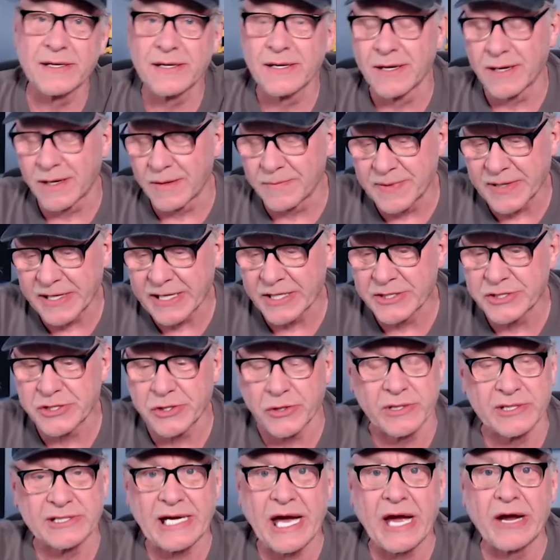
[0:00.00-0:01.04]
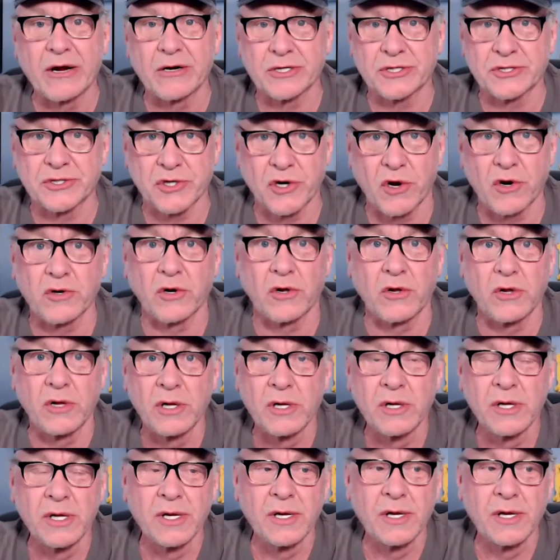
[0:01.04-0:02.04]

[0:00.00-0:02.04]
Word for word: Uh, because your entire circle